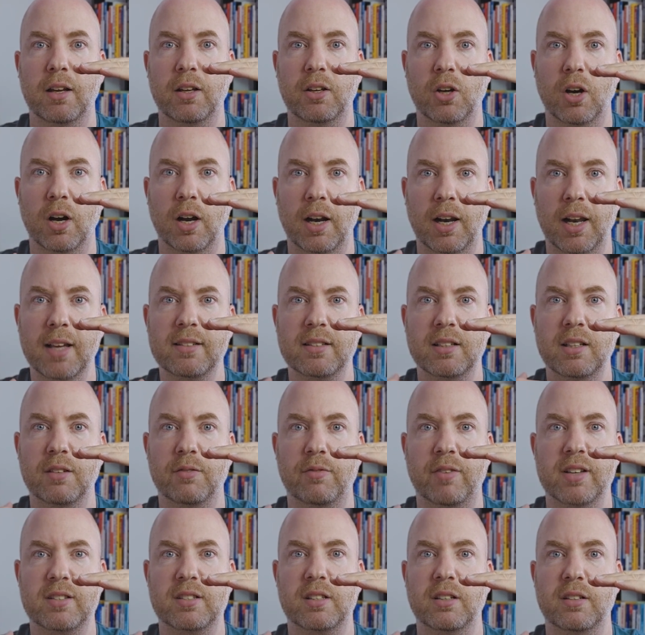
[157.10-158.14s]
are less
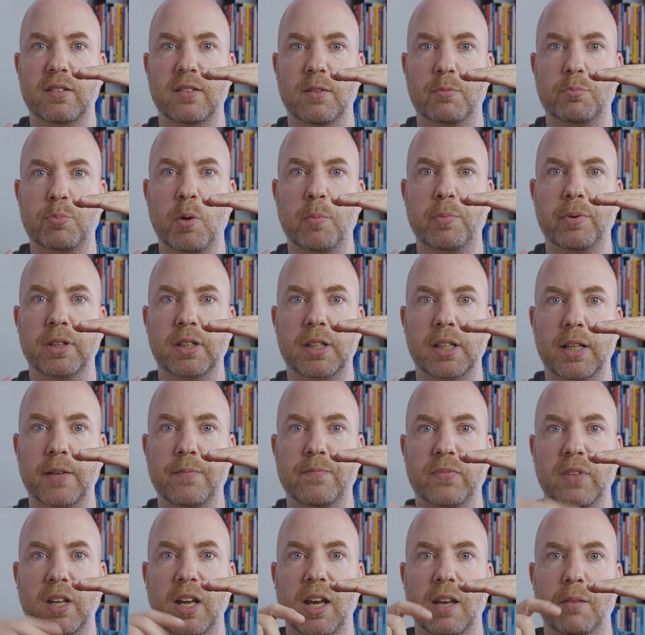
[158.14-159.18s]
invested in the property,
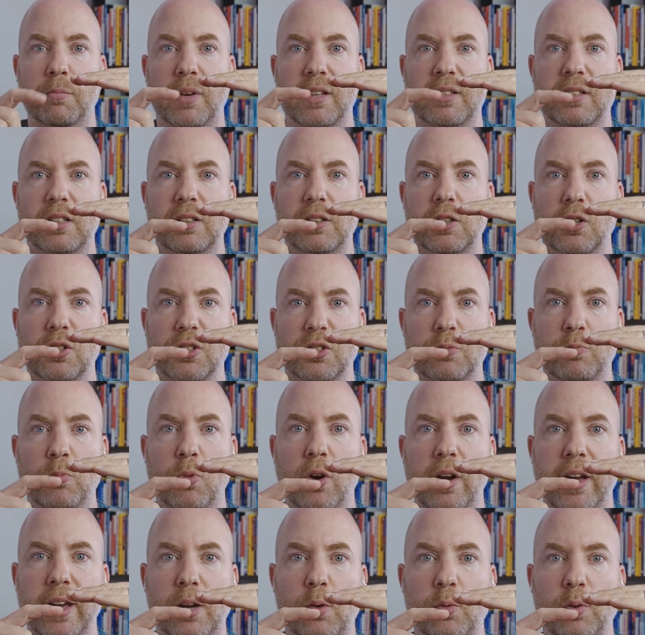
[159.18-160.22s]
and basically there is
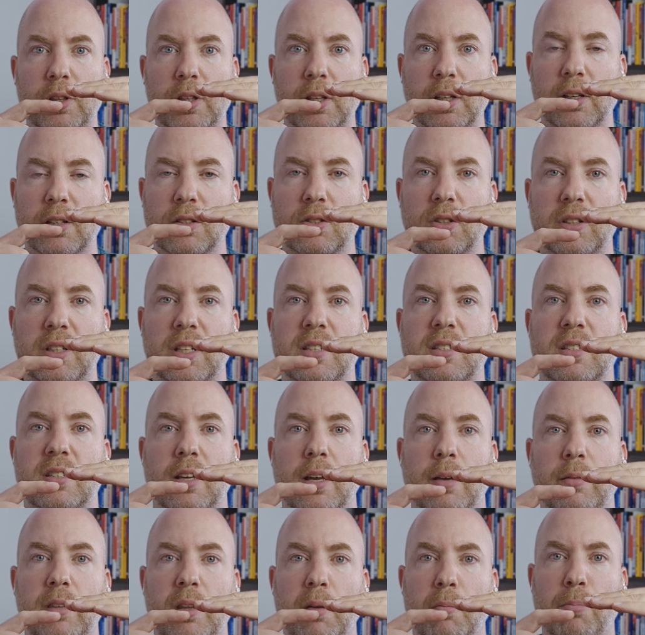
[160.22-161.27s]
more equity. So
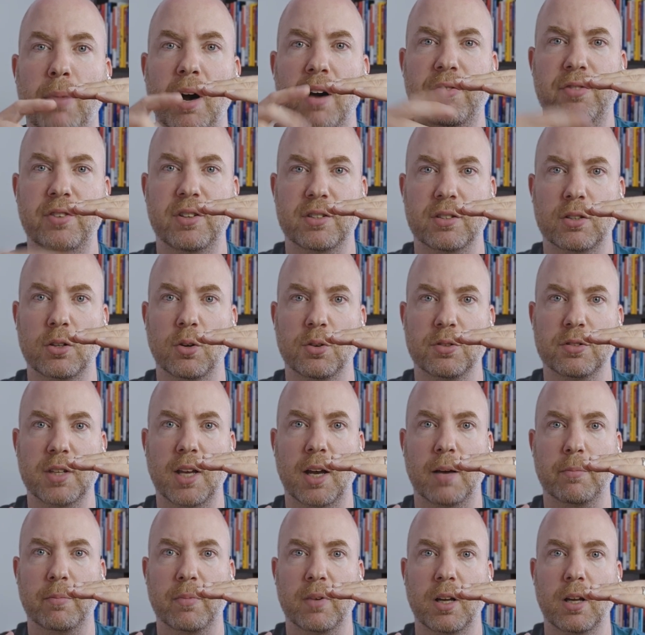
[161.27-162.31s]
the buffers goes
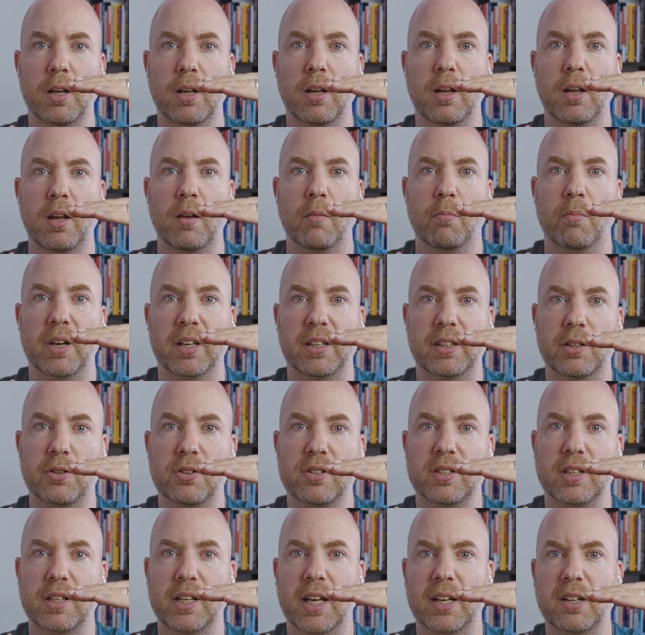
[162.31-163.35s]
up. But there
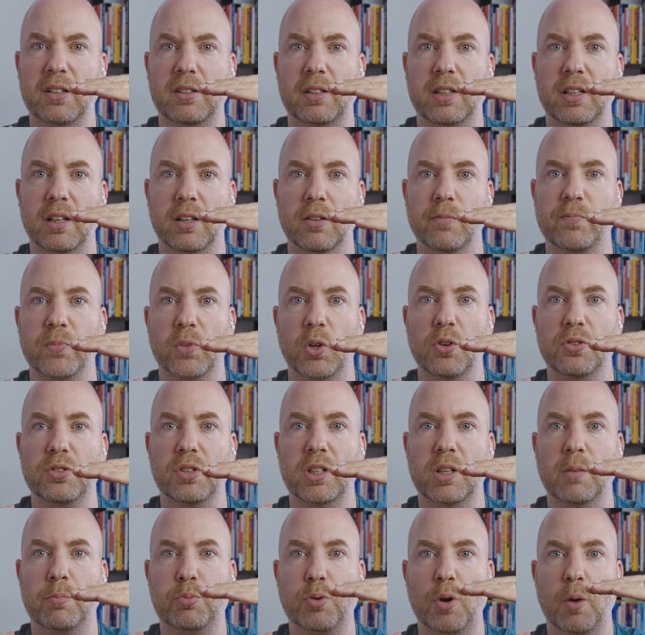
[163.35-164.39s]
is another thing. Also,
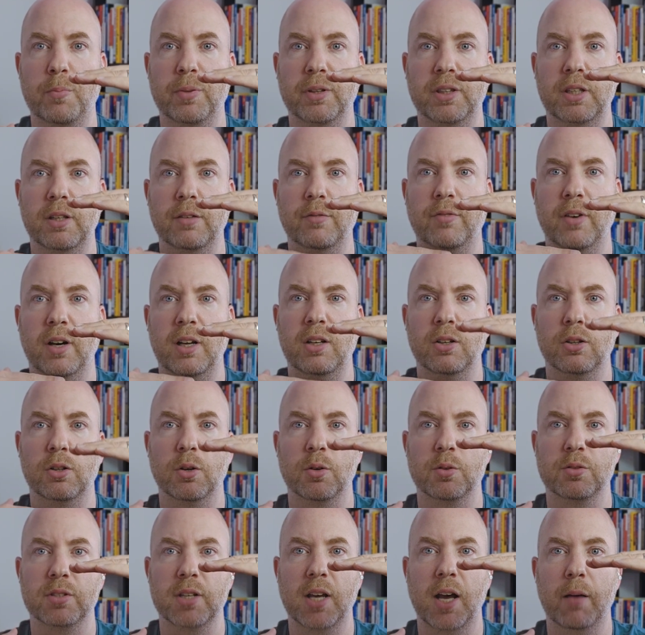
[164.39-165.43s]
the property value
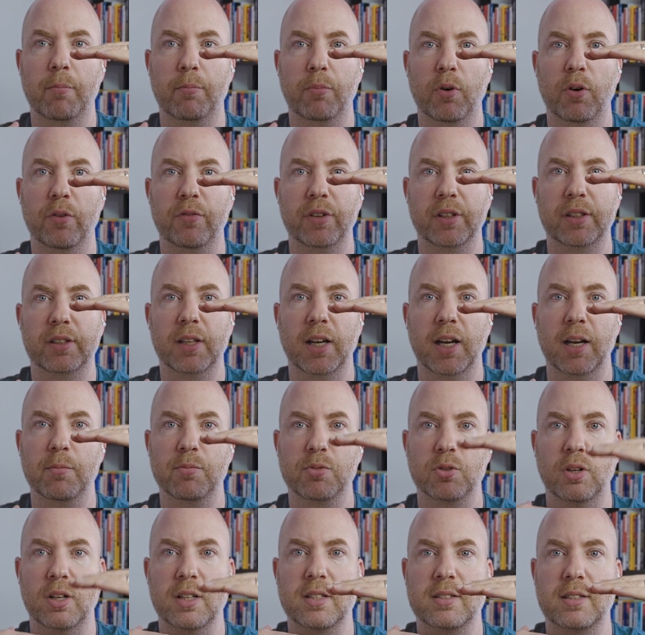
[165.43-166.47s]
goes up over time.
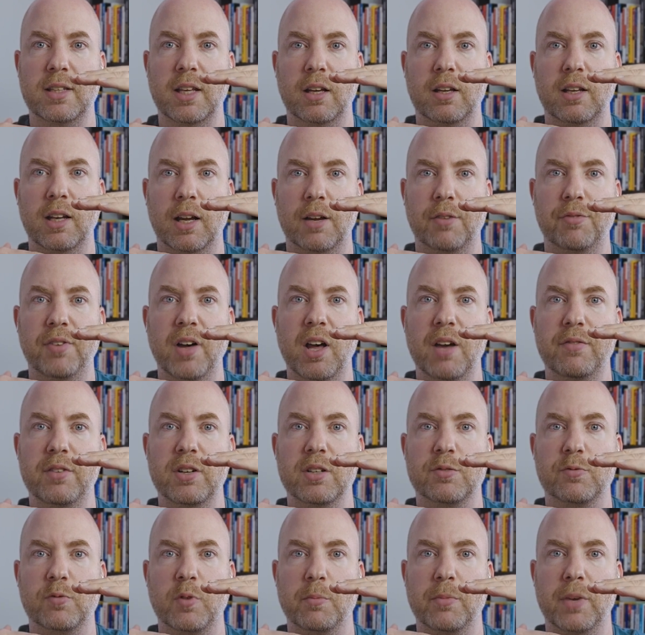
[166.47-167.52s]
So let's take like 5
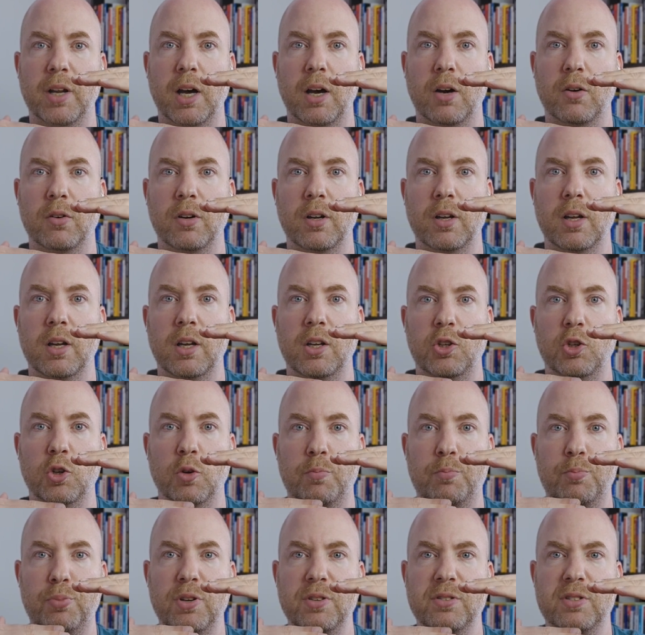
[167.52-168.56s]
years from now, your
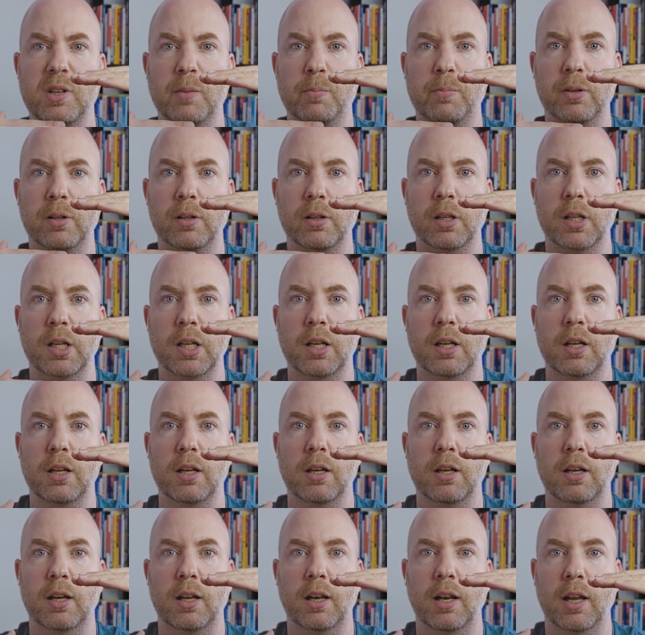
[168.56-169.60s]
principal,
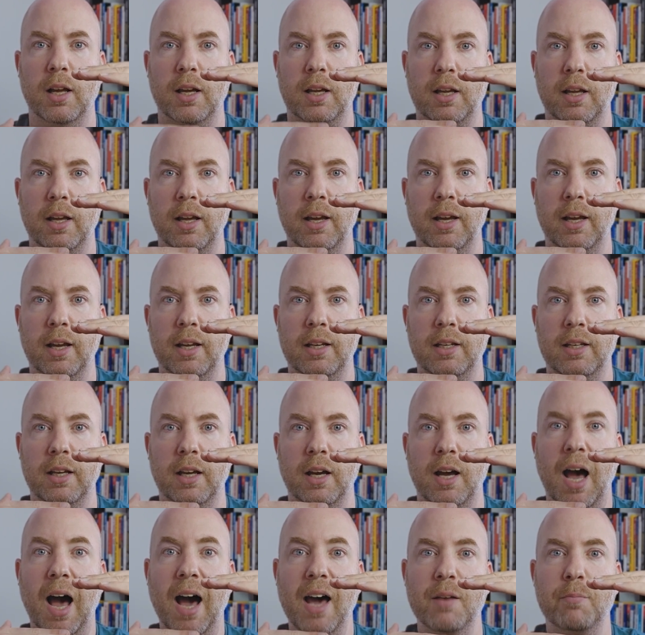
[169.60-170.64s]
like the
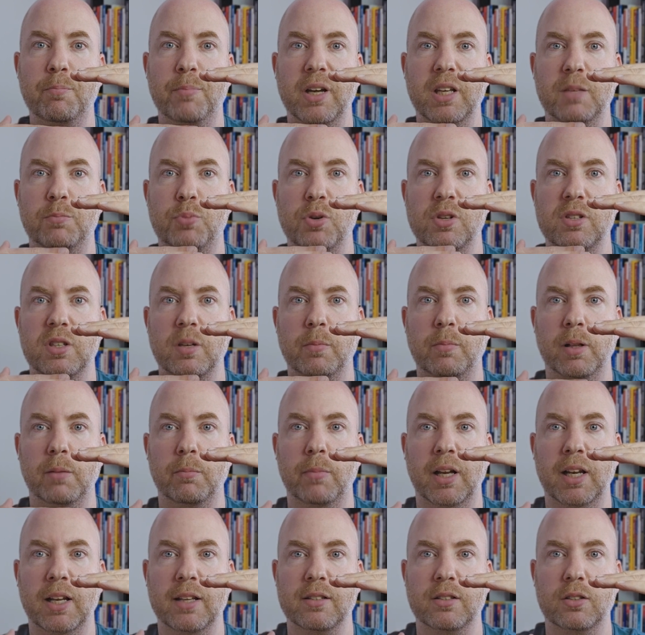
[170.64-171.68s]
unpaid principal
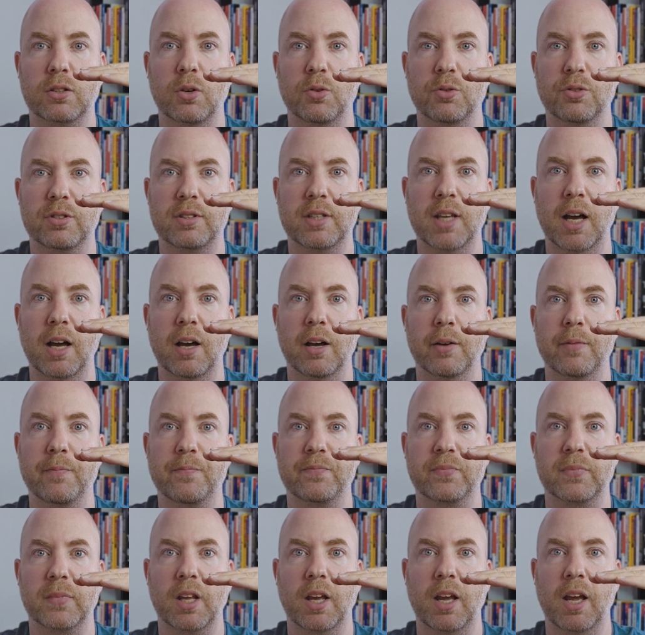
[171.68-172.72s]
balance goes down
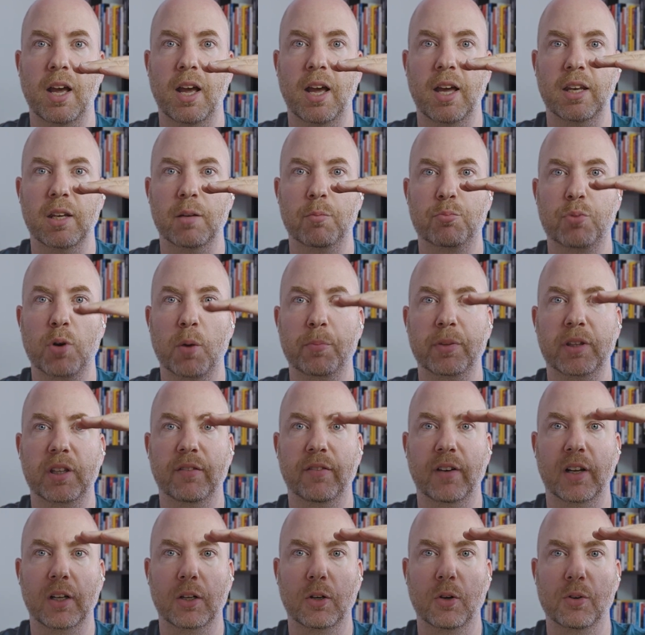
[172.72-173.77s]
and the property
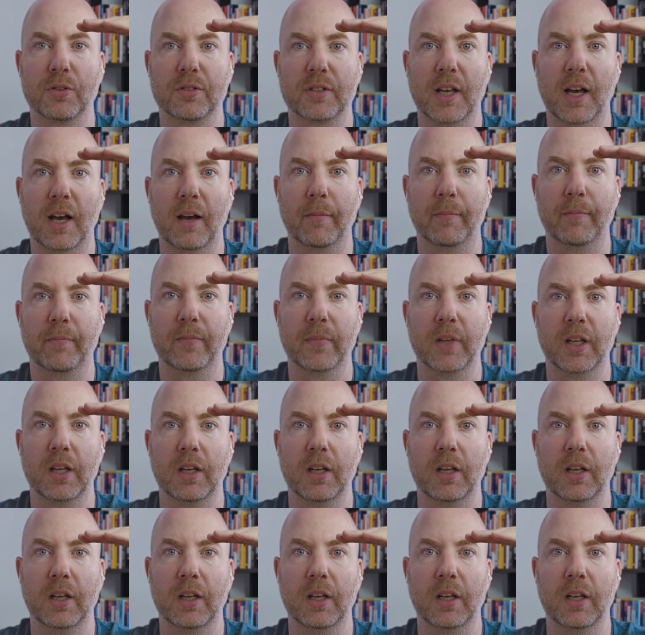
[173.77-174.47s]
value goes up.